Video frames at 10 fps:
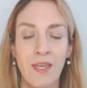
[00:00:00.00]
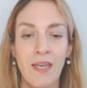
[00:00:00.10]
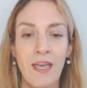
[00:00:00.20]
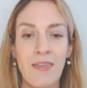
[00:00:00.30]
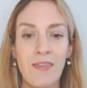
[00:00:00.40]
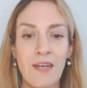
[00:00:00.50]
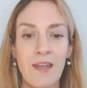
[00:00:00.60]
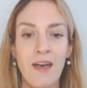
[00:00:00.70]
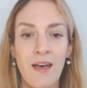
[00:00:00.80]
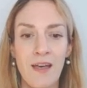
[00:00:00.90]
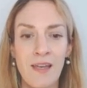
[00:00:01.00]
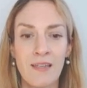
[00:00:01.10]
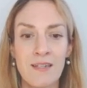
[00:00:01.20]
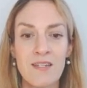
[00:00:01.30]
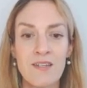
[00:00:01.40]
And then
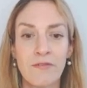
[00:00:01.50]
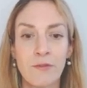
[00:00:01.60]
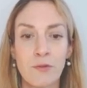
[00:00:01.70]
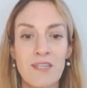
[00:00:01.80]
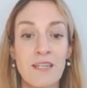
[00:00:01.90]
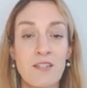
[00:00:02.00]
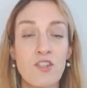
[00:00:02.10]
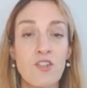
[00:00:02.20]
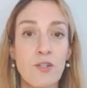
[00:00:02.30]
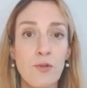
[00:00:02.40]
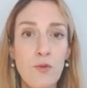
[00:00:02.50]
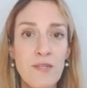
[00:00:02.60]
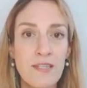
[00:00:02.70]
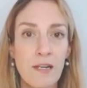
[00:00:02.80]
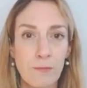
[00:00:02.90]
island, of course, has two
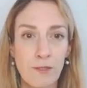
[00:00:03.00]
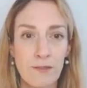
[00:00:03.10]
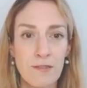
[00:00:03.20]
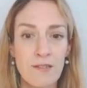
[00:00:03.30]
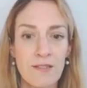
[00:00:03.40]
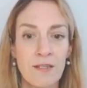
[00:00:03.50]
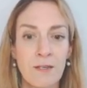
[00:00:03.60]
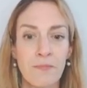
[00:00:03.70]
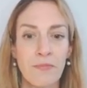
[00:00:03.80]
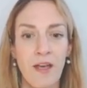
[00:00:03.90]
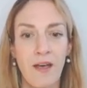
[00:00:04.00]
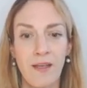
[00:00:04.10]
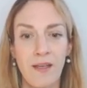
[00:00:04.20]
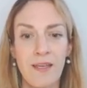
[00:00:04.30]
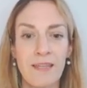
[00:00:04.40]
syllables,
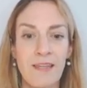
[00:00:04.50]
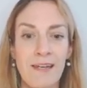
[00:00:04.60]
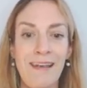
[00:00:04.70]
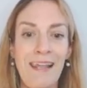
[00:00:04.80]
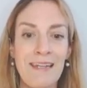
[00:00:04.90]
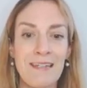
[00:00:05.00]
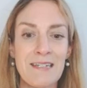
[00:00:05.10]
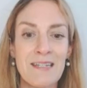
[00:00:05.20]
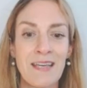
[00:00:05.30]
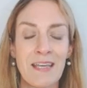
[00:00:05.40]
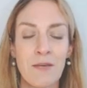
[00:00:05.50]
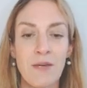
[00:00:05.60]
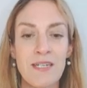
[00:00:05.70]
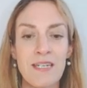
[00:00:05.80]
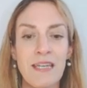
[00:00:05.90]
I and then lend,
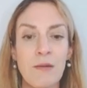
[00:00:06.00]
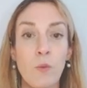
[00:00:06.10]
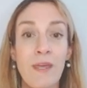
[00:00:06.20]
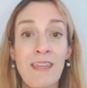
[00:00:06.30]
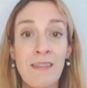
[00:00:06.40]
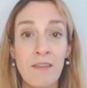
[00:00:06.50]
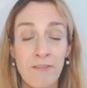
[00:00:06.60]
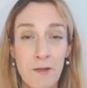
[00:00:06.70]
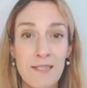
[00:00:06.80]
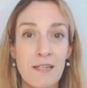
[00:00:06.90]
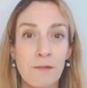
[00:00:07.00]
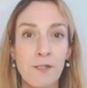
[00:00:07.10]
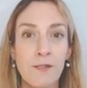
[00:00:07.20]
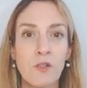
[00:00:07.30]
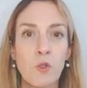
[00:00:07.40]
but within the first
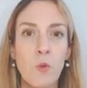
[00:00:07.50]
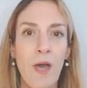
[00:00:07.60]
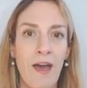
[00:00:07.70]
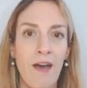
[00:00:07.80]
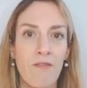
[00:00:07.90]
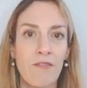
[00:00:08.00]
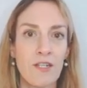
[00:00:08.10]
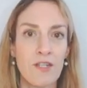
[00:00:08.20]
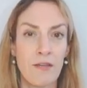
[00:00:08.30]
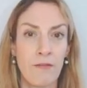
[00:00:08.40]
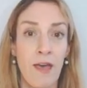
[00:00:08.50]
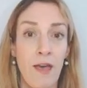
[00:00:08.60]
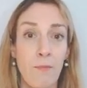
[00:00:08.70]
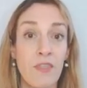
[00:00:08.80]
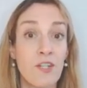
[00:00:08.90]
syllable, you have the
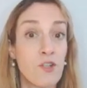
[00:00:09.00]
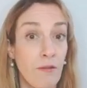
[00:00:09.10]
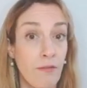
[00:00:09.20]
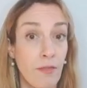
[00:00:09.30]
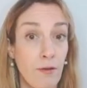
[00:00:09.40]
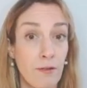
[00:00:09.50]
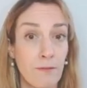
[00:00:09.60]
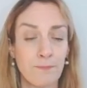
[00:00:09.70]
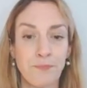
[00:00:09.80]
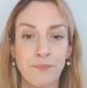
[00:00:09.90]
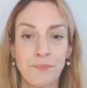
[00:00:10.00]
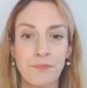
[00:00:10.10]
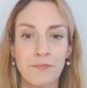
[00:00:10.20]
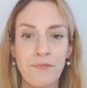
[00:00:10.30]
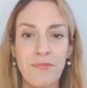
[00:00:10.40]
triphthong
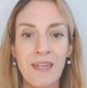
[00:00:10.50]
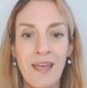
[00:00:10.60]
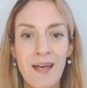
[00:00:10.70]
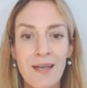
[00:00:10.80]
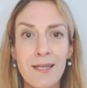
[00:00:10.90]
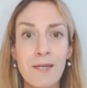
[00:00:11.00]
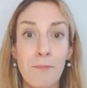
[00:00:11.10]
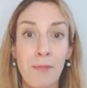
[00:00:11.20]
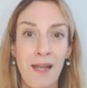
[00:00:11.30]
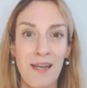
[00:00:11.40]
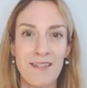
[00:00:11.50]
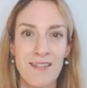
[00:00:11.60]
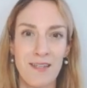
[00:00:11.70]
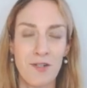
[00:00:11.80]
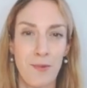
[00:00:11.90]
I
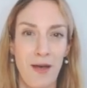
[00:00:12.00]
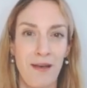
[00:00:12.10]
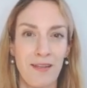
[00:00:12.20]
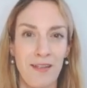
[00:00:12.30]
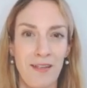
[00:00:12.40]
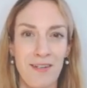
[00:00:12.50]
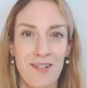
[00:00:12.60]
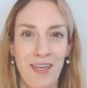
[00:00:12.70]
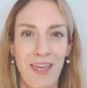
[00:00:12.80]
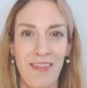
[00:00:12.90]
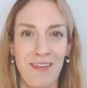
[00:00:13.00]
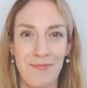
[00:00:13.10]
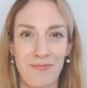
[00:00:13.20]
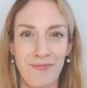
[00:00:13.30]
plus the schwa together.